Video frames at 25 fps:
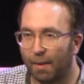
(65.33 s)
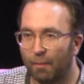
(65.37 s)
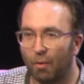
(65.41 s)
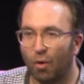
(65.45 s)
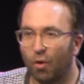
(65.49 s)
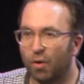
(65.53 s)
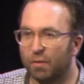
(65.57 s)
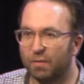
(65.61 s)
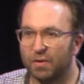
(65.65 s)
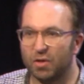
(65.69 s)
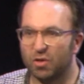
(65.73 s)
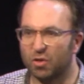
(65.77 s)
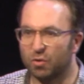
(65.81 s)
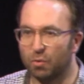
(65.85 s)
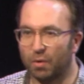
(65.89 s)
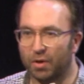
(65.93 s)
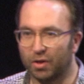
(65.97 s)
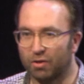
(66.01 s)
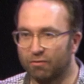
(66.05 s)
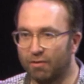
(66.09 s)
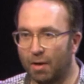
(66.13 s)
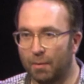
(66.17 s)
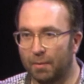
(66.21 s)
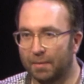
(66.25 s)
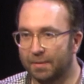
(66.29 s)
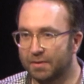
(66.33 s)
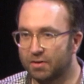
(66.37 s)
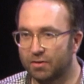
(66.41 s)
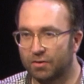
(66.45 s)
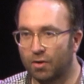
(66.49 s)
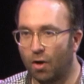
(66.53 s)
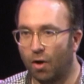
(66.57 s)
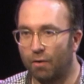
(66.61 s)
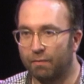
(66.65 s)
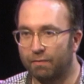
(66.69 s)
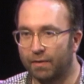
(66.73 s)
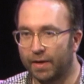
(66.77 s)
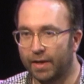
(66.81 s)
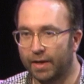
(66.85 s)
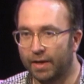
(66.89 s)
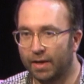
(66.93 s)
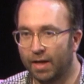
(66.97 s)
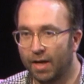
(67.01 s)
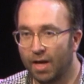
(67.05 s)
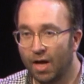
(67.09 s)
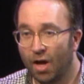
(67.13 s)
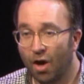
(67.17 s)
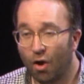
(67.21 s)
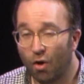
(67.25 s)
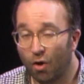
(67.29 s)
Or if you just want to grab a coffee.
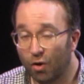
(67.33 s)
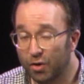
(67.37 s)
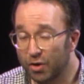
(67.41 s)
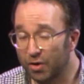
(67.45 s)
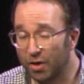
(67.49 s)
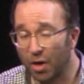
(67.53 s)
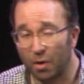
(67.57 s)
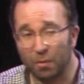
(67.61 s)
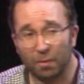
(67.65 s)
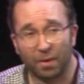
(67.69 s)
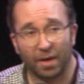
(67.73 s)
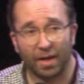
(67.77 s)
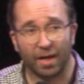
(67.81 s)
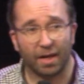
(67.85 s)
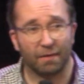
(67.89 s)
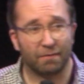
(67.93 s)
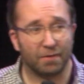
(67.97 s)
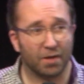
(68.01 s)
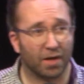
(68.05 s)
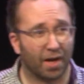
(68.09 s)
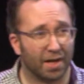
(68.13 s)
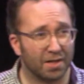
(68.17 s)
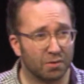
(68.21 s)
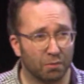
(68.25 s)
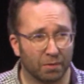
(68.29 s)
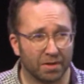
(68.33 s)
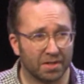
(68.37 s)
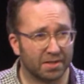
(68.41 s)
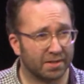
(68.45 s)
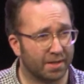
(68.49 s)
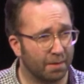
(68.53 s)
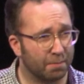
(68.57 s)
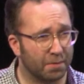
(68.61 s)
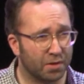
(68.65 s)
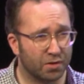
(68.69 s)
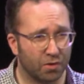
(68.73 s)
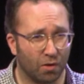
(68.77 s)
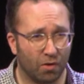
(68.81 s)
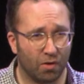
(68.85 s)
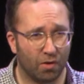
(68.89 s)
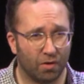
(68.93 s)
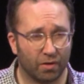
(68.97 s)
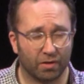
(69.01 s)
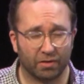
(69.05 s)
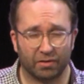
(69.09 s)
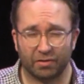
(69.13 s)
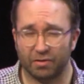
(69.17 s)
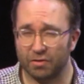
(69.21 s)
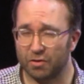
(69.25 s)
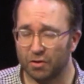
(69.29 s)
Or, you know, if you guys want to skip the
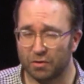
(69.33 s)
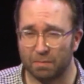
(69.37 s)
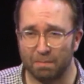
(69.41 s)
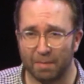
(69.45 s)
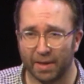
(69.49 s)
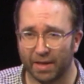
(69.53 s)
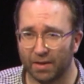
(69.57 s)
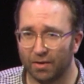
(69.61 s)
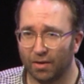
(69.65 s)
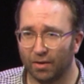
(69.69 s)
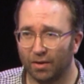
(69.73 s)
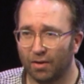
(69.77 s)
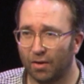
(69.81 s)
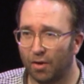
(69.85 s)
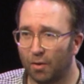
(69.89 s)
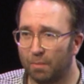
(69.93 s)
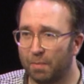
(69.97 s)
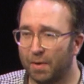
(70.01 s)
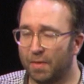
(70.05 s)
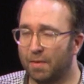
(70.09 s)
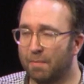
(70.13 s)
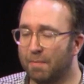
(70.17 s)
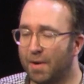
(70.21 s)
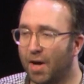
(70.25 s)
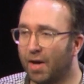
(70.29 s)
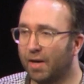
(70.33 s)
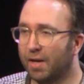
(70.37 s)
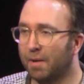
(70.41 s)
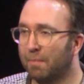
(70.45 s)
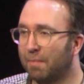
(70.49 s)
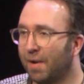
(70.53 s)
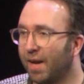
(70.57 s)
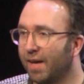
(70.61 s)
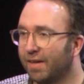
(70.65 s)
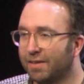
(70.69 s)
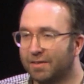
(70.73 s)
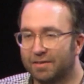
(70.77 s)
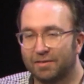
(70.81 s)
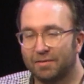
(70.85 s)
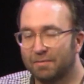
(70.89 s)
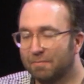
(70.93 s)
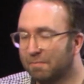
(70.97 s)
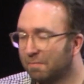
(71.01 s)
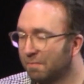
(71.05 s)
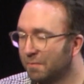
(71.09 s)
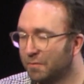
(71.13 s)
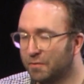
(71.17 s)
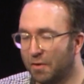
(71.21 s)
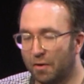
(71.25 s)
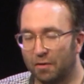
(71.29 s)
talks and just mingle up in the marketplace,
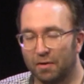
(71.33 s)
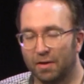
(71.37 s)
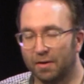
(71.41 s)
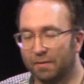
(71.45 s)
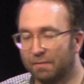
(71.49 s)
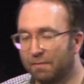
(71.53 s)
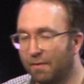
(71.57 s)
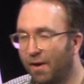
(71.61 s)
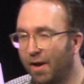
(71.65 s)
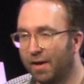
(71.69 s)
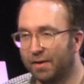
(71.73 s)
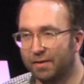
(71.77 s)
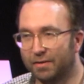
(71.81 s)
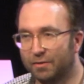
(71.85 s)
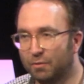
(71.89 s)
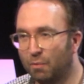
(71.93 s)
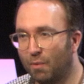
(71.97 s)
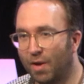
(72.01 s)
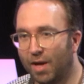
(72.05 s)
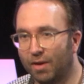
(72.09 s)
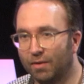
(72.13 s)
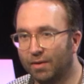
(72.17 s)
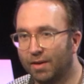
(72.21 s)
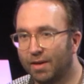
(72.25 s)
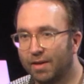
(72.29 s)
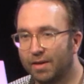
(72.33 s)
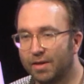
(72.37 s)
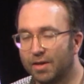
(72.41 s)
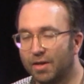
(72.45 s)
totally fine as well.